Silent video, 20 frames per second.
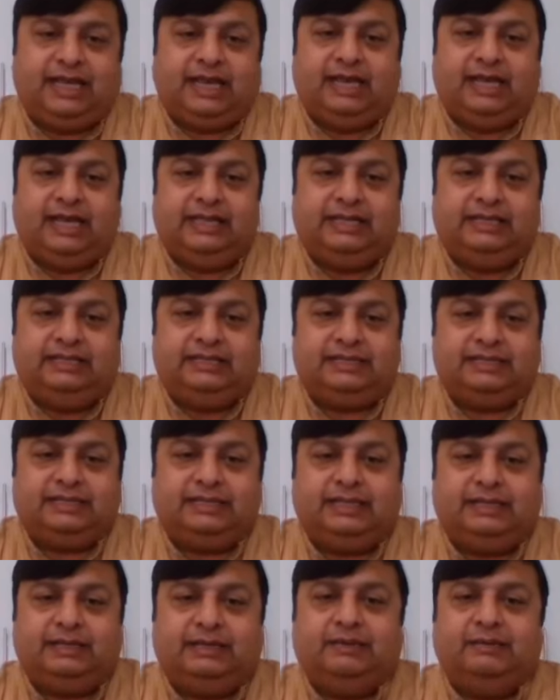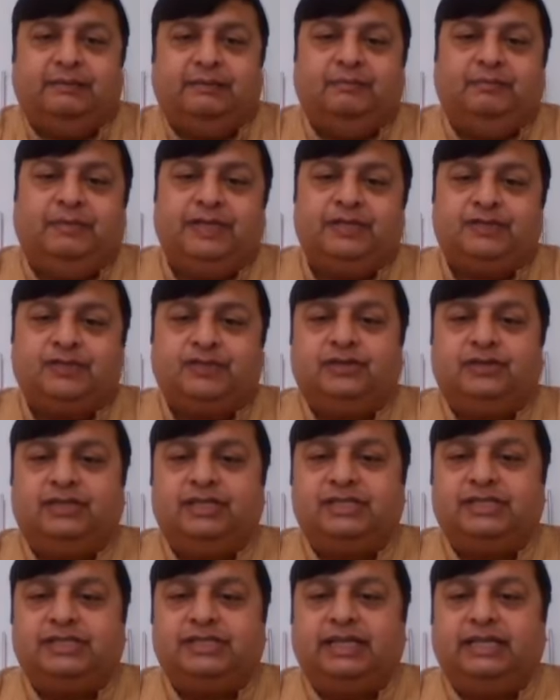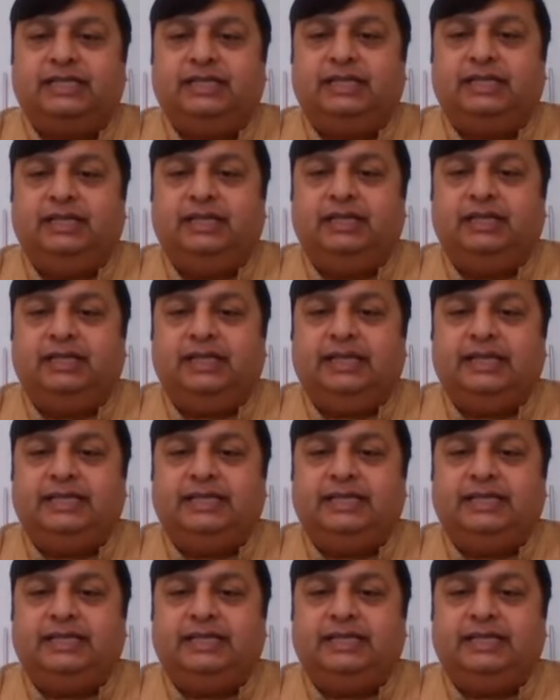and based on the signal,